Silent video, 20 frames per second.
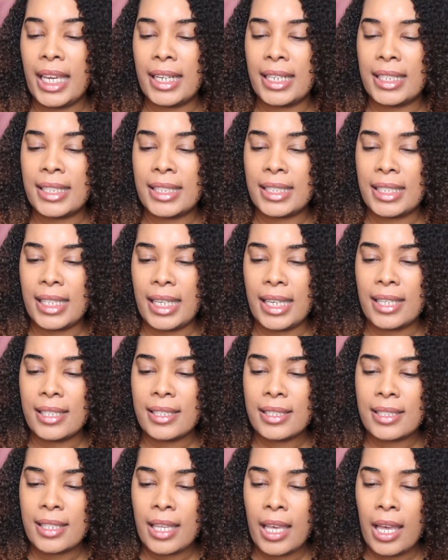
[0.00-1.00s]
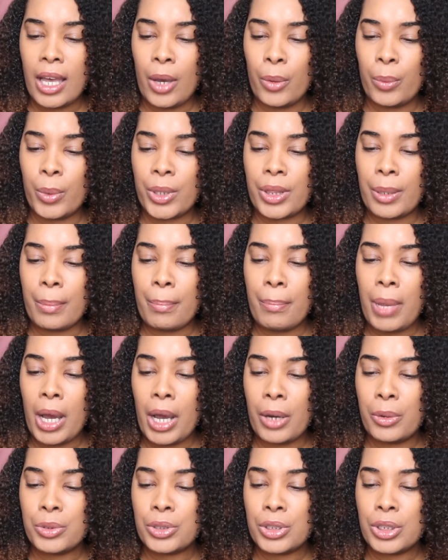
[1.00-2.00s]
and it says with the
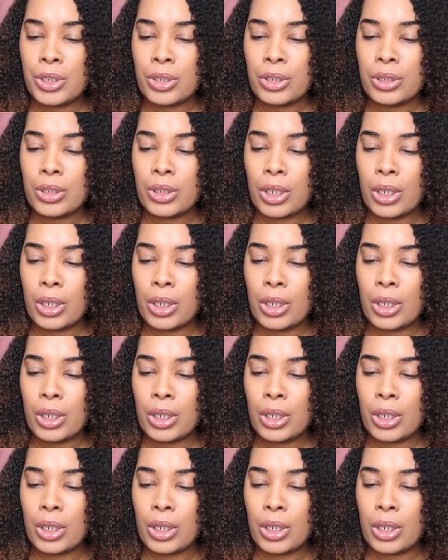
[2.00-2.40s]
potent